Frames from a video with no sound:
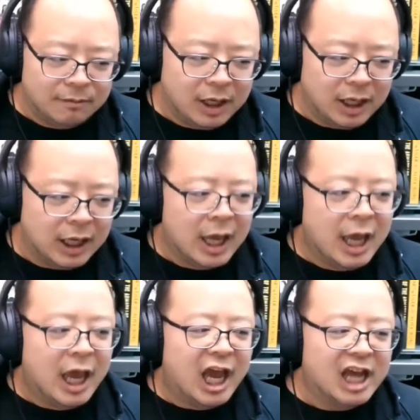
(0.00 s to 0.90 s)
me
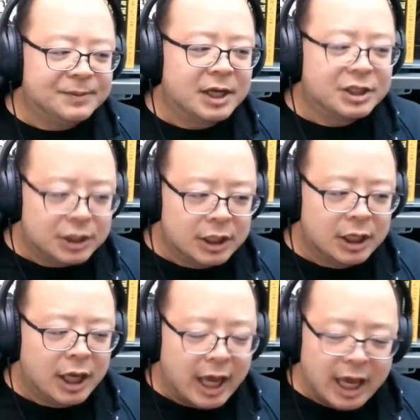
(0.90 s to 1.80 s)
is because
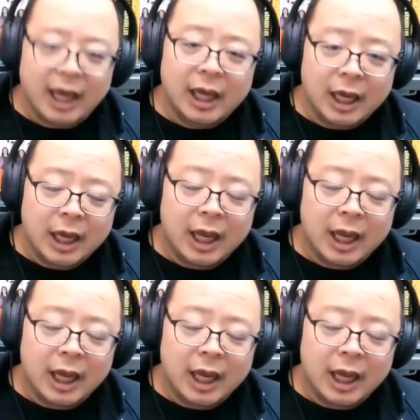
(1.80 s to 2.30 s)
A,